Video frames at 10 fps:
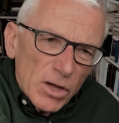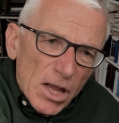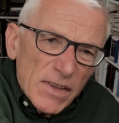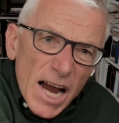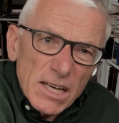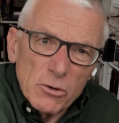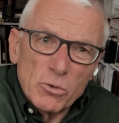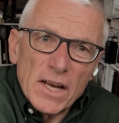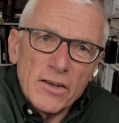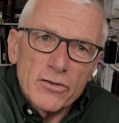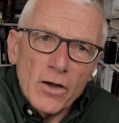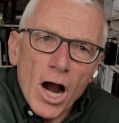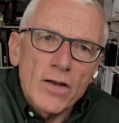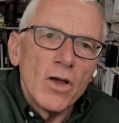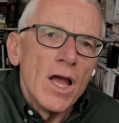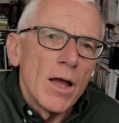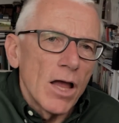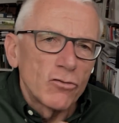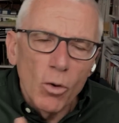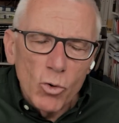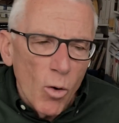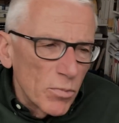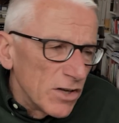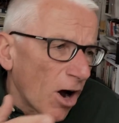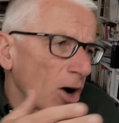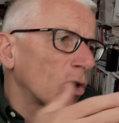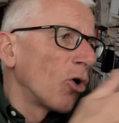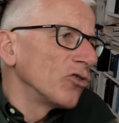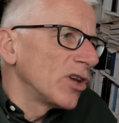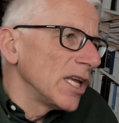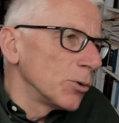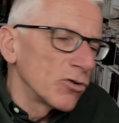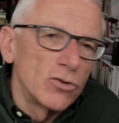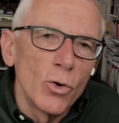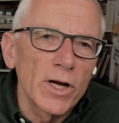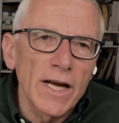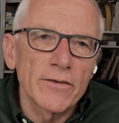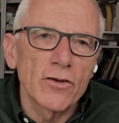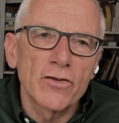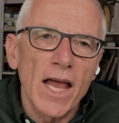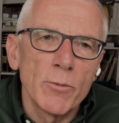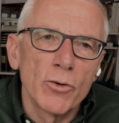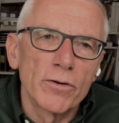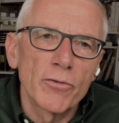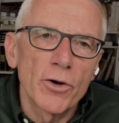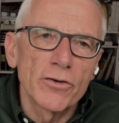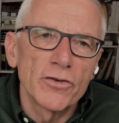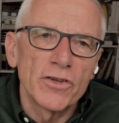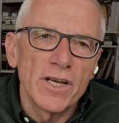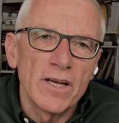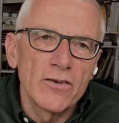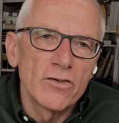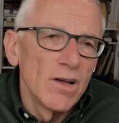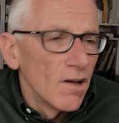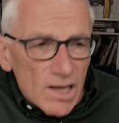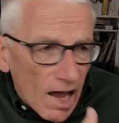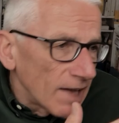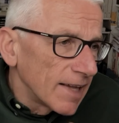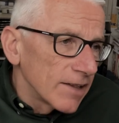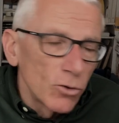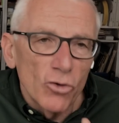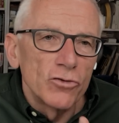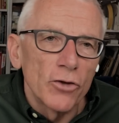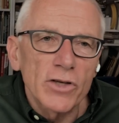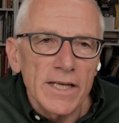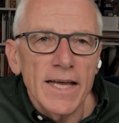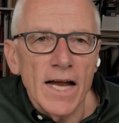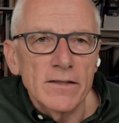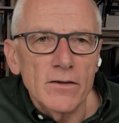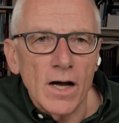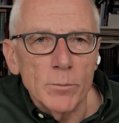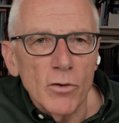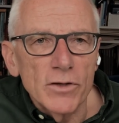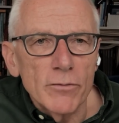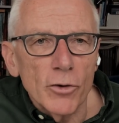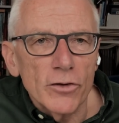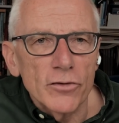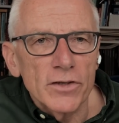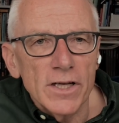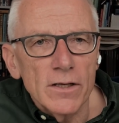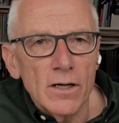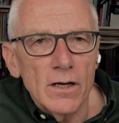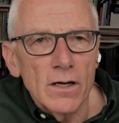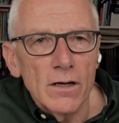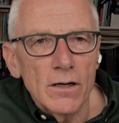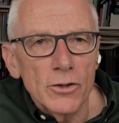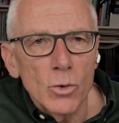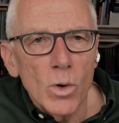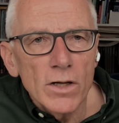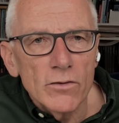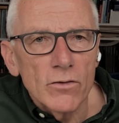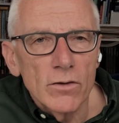there it already starts. As some companies are continuous looking at the same universities, that does not create the type of diversity you want.